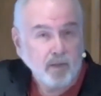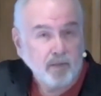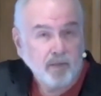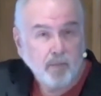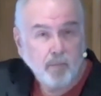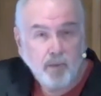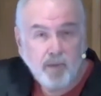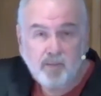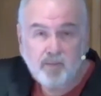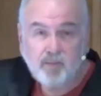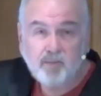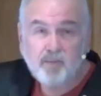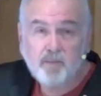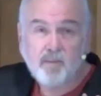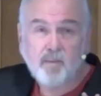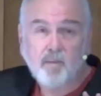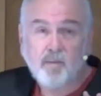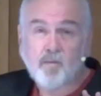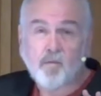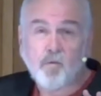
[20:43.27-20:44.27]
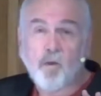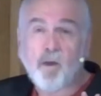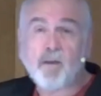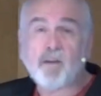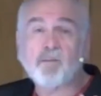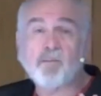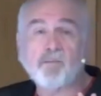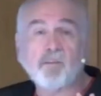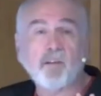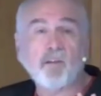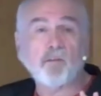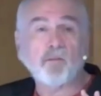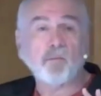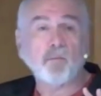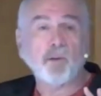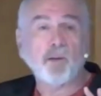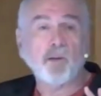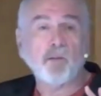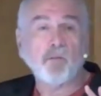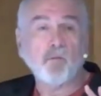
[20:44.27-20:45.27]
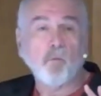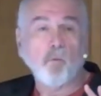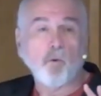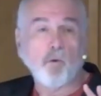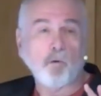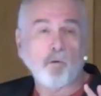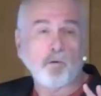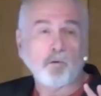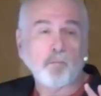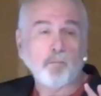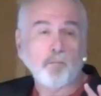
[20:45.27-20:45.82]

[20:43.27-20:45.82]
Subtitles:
The Greatest Salesman in the World,